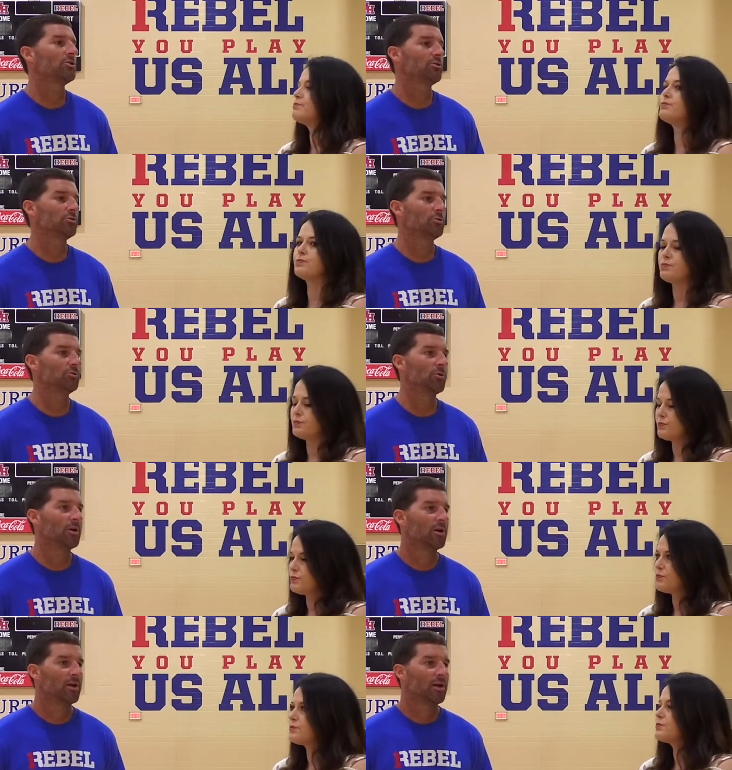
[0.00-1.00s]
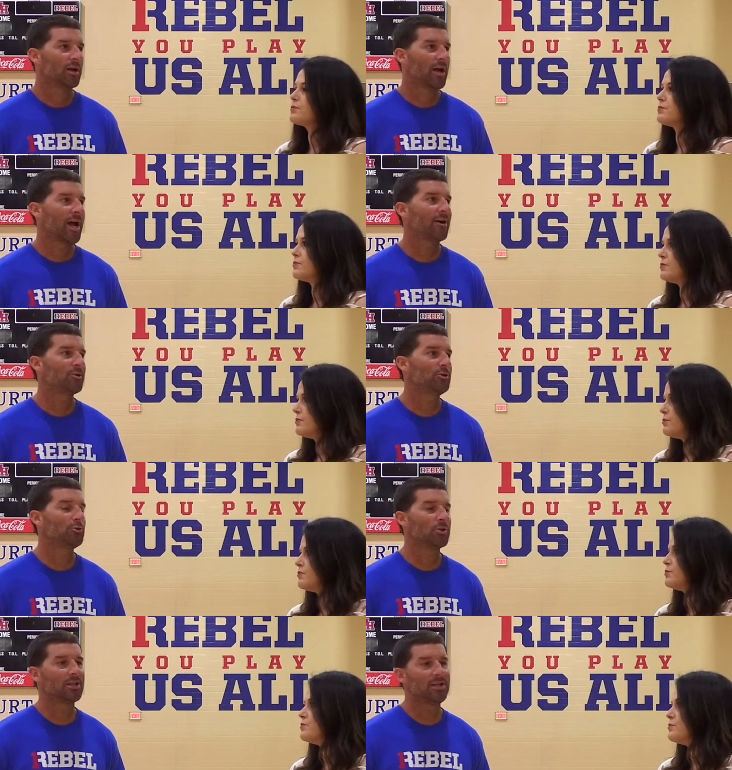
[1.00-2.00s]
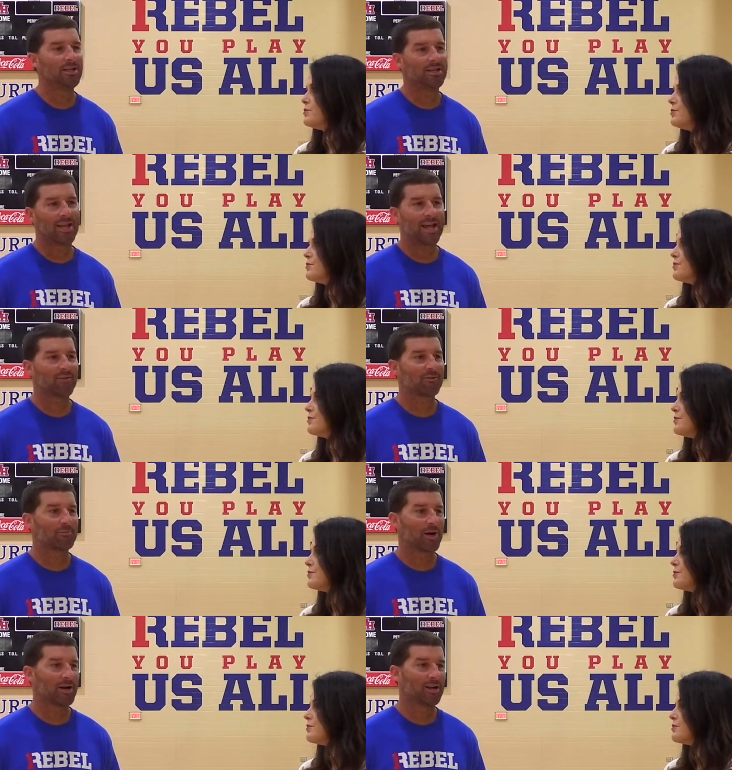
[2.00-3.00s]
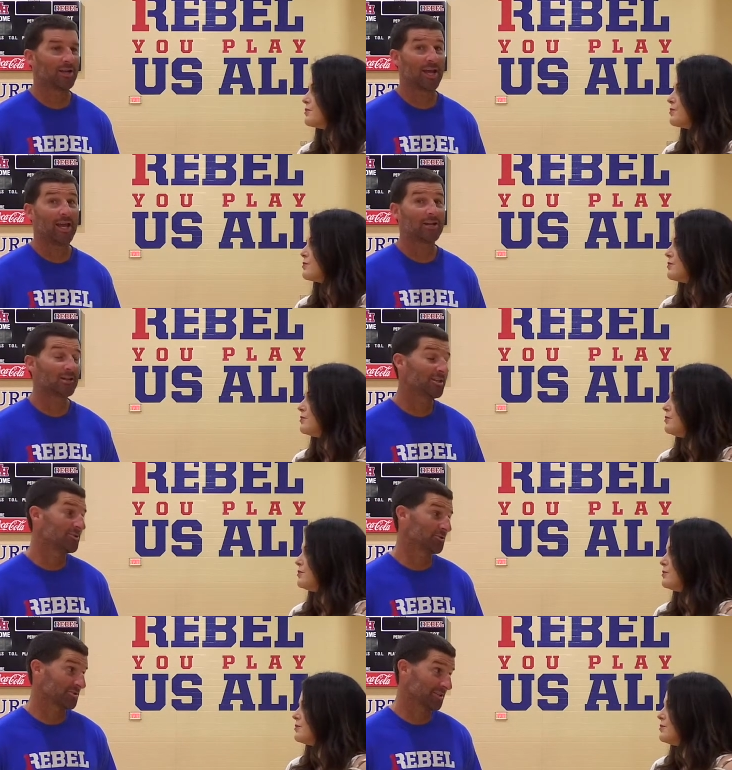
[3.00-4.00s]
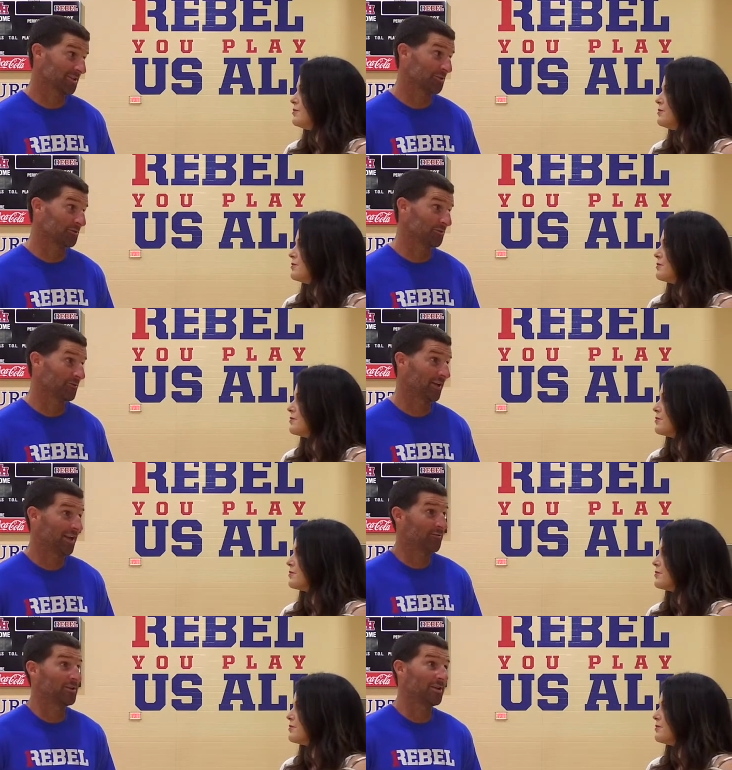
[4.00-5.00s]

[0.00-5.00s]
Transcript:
Speaker 1: you how do you lead everybody and lead yourself every